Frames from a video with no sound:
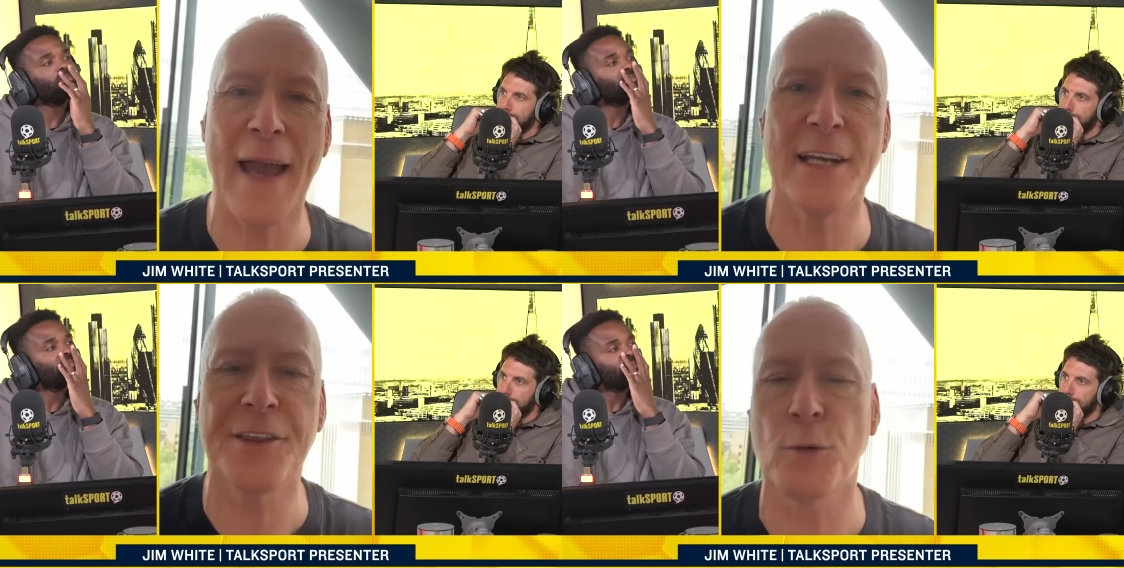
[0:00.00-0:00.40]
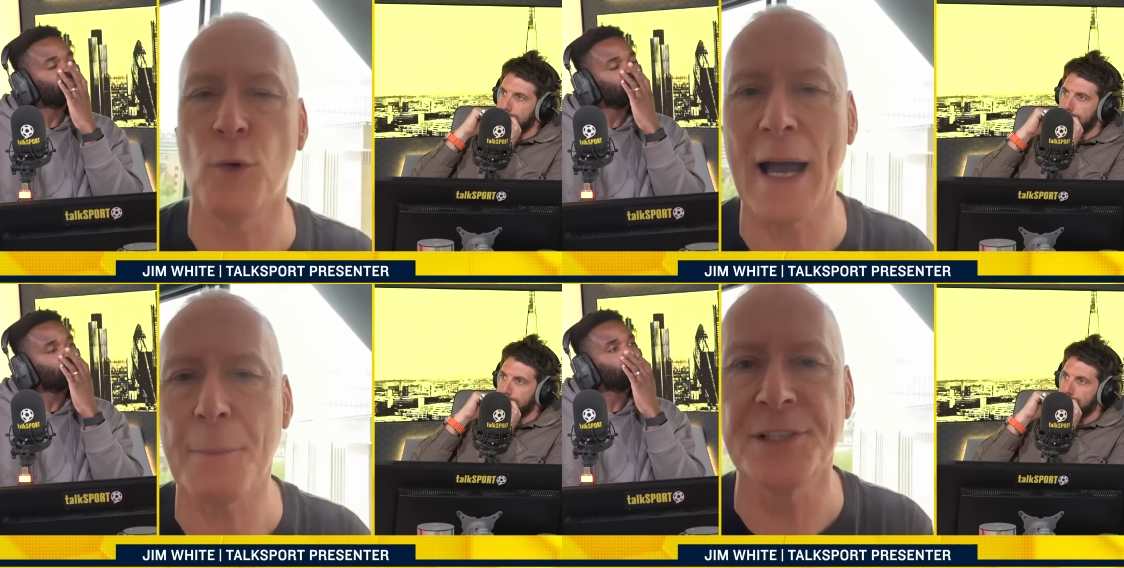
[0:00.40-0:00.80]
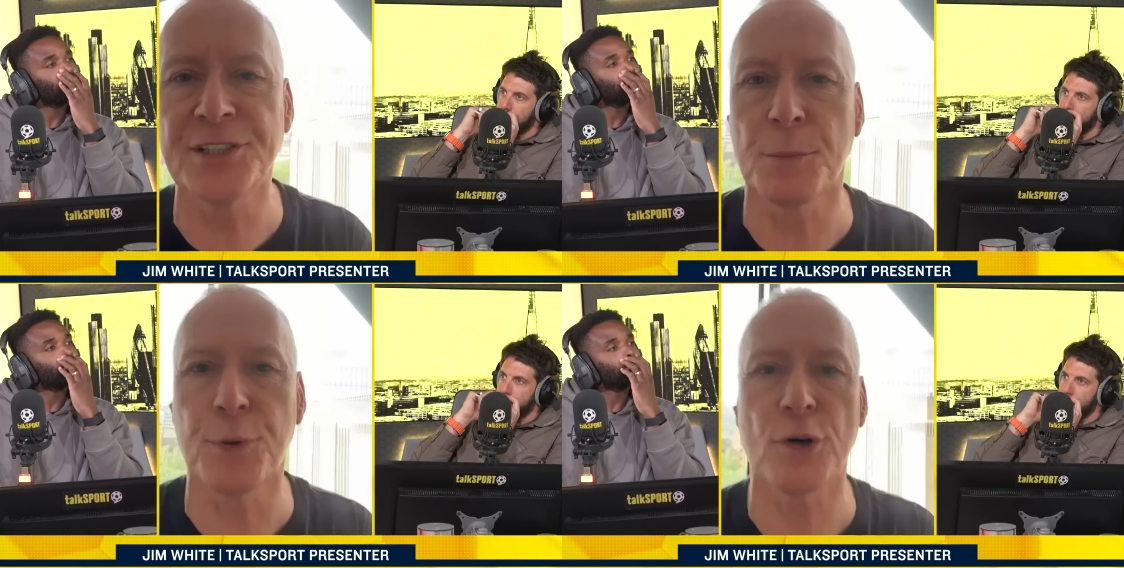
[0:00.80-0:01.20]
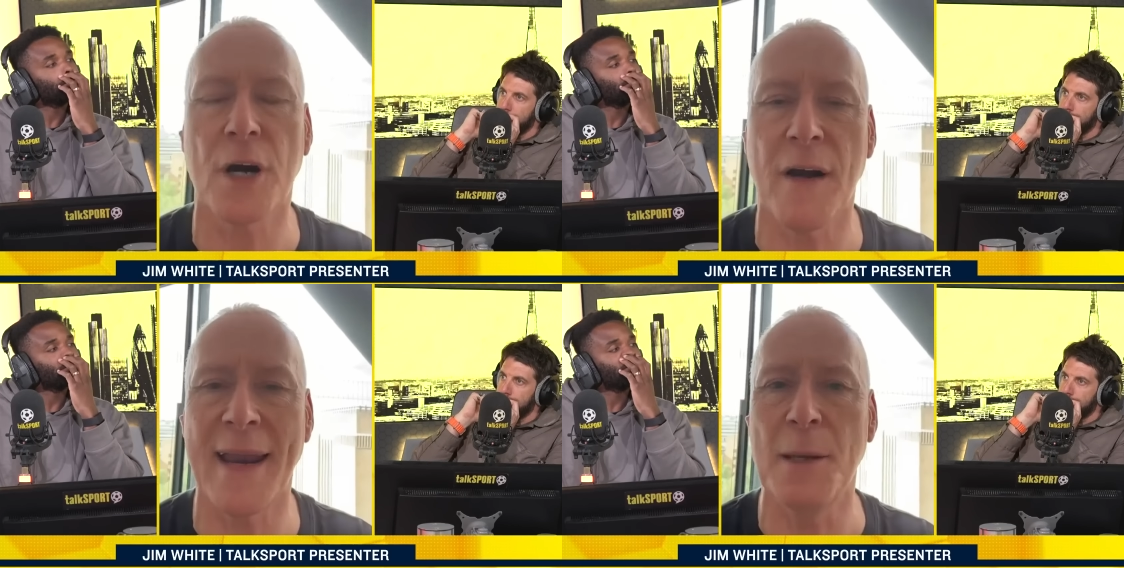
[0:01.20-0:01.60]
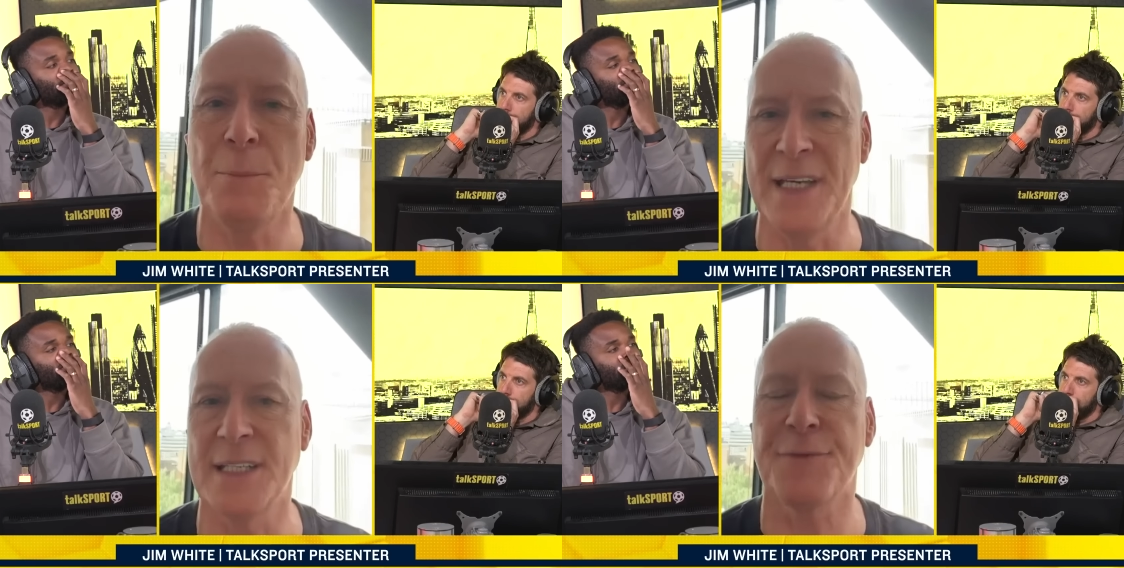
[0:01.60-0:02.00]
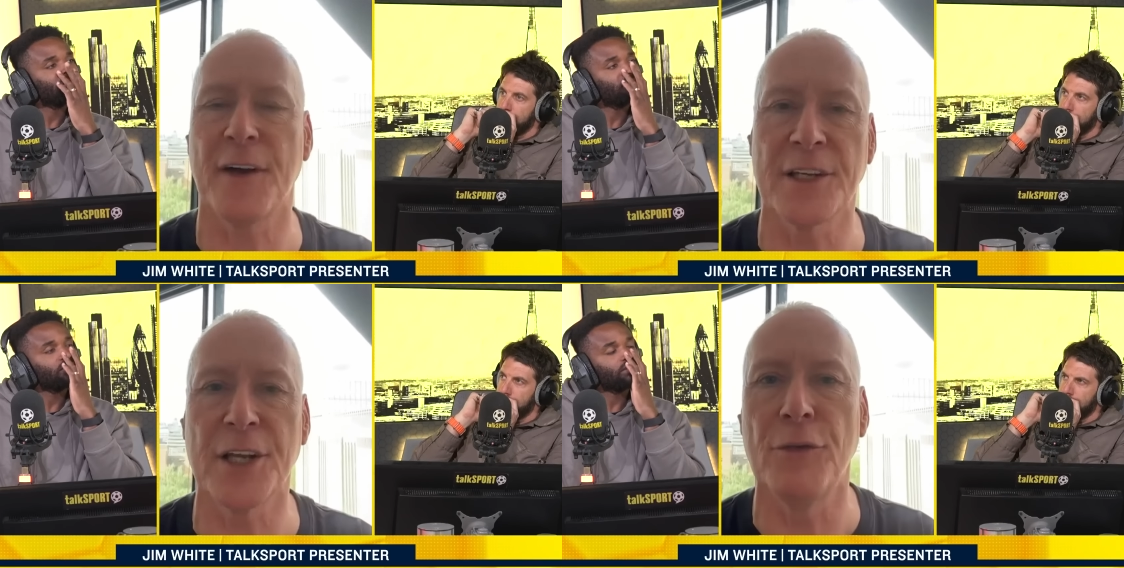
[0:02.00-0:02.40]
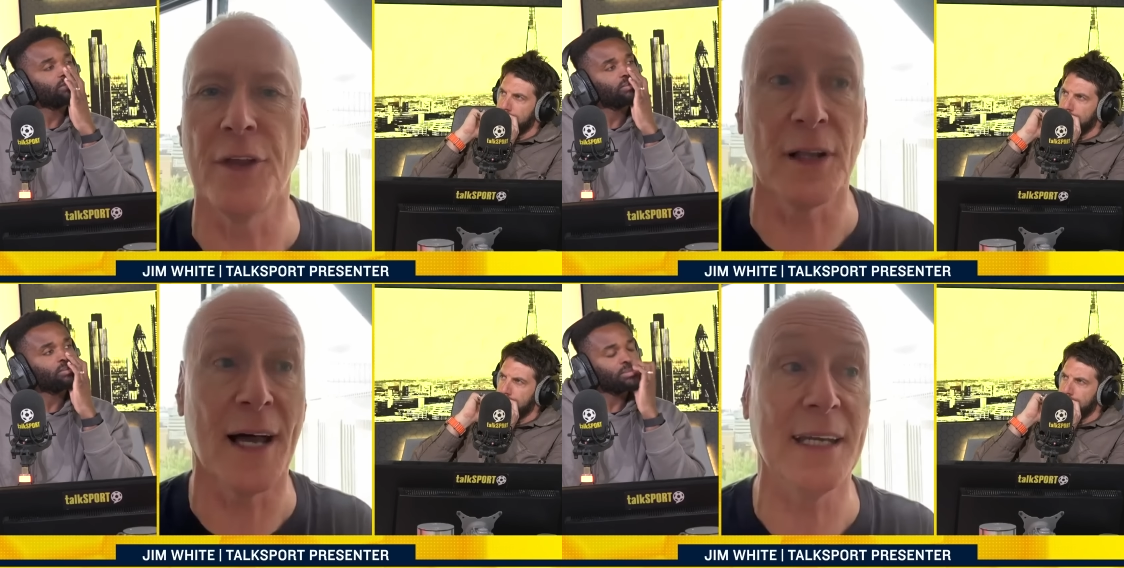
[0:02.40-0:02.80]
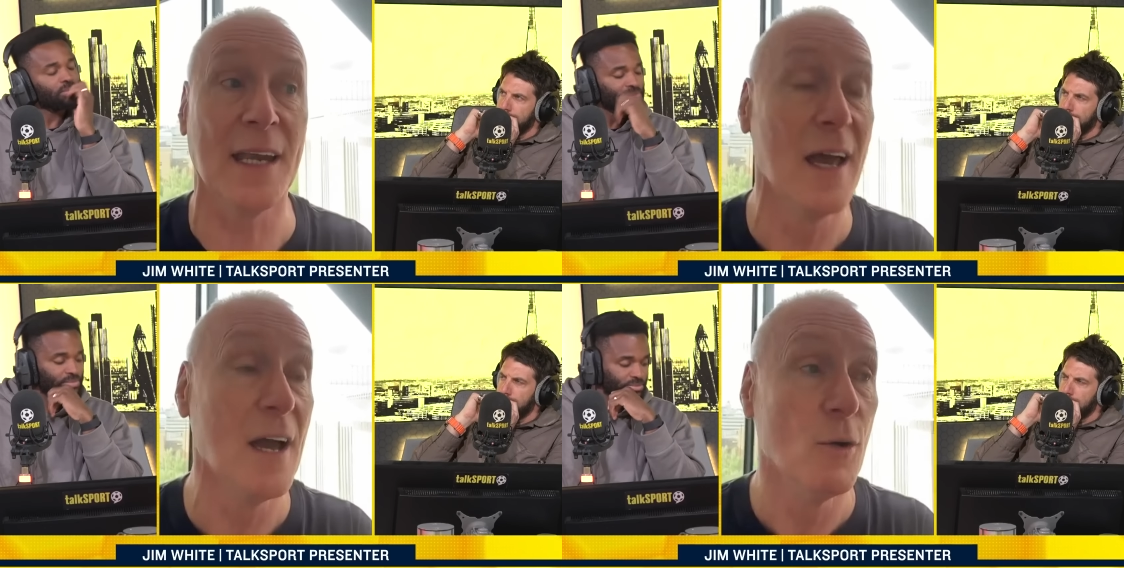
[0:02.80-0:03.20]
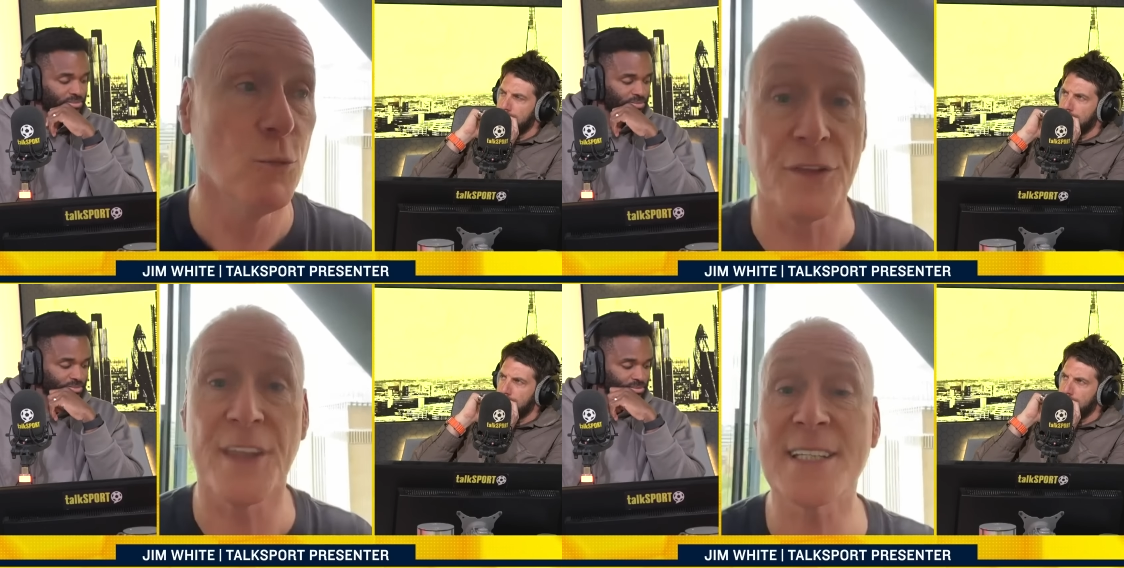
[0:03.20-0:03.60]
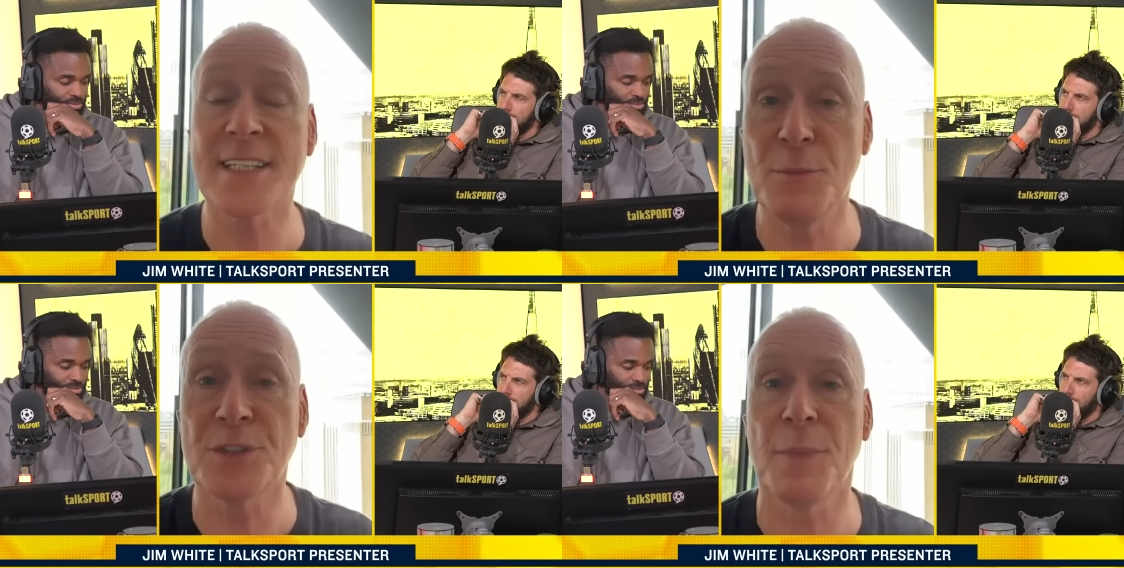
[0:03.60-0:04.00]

Speaker 1: anything will happen to broker any peace further down the line. Well, this seemed